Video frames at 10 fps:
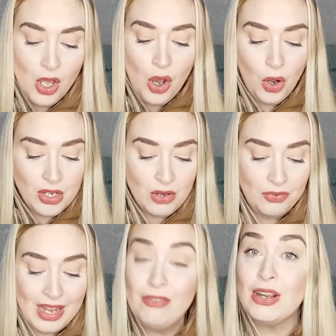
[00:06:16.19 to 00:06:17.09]
or your
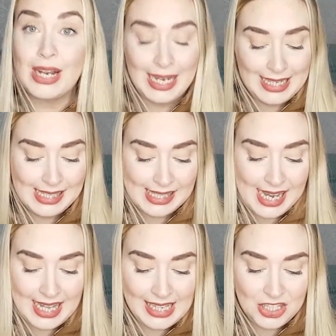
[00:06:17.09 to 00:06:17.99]
favourite cleanser
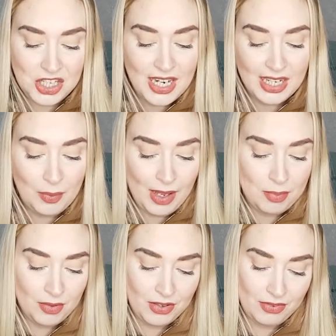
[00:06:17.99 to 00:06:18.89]
and then gently wipe
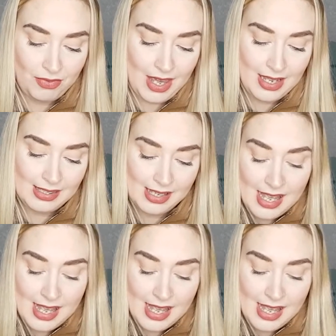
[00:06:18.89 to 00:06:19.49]
over your face